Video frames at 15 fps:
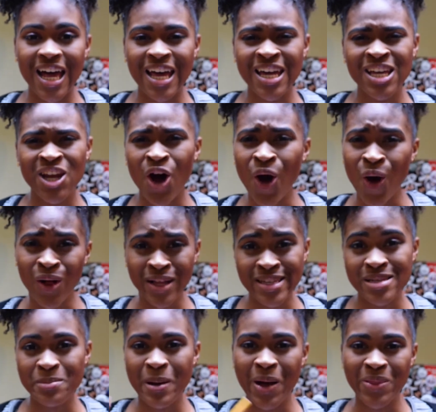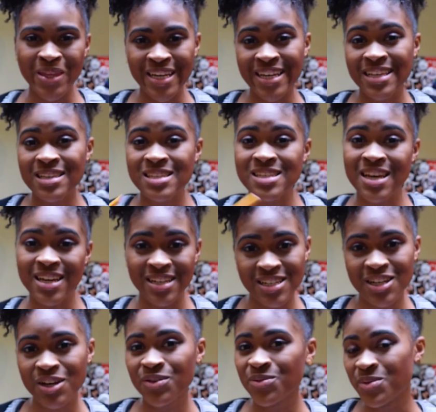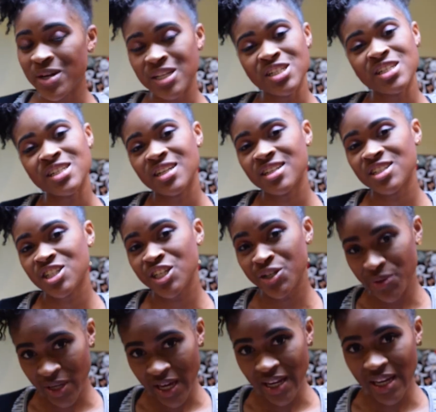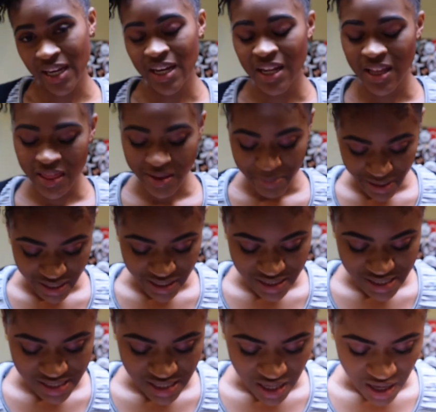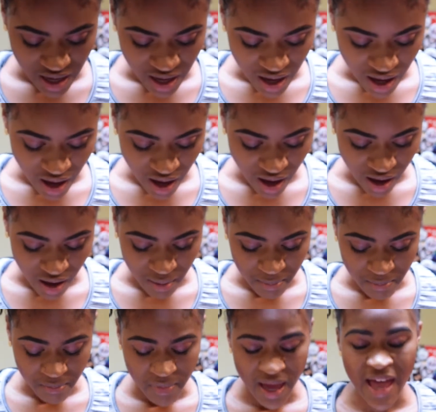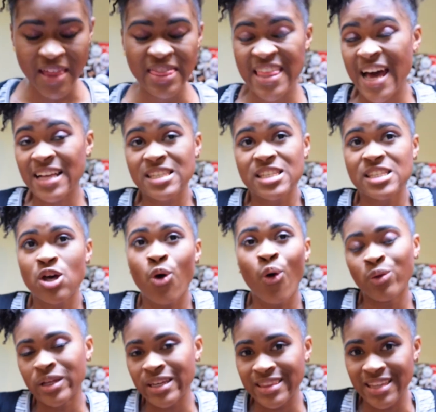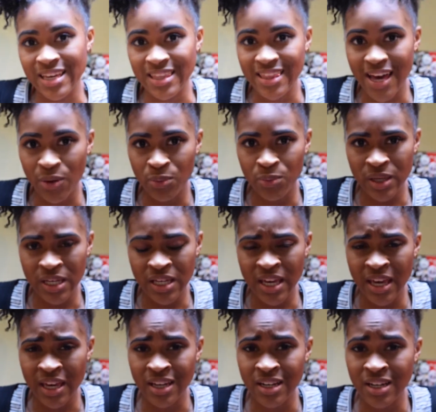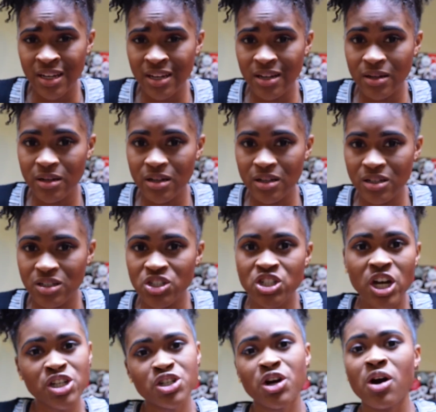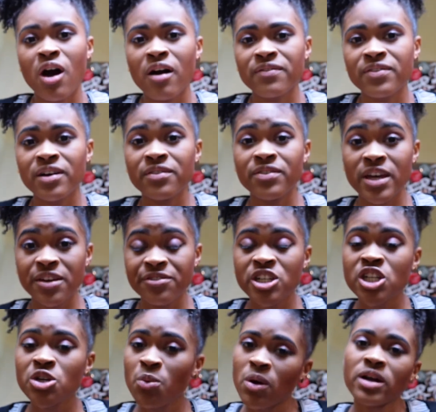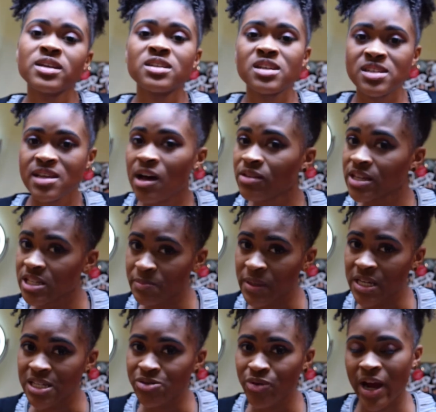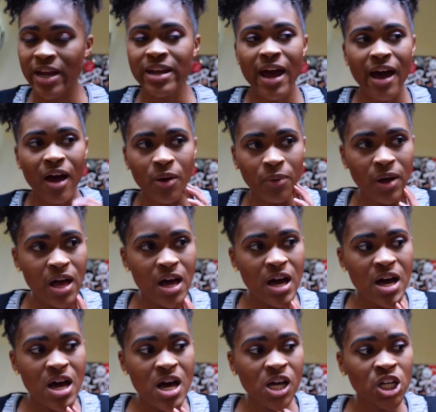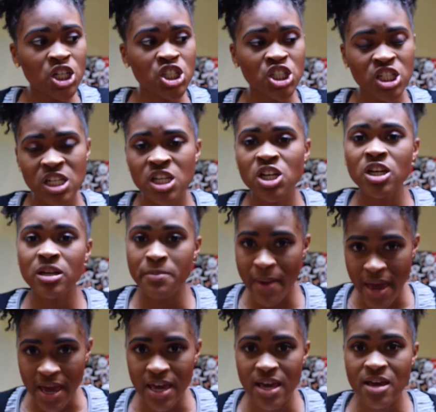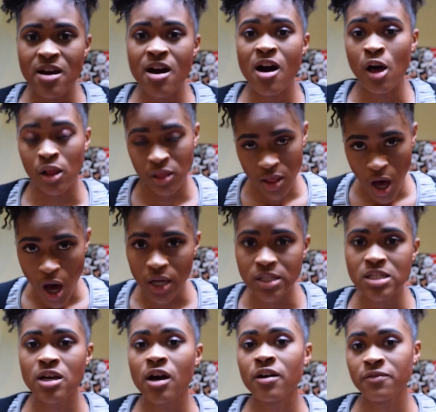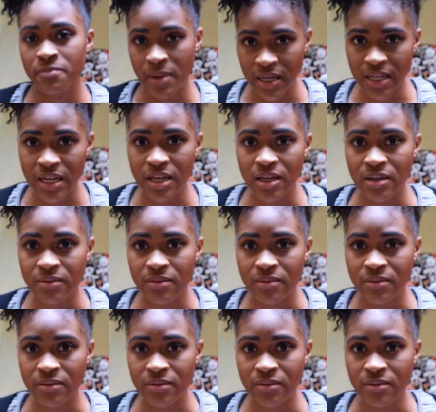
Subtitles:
it all is about the intent of which she created the piece, and that's the only thing that we can judge her off of. If she wanted to sell this piece right now, she could make a lot of money.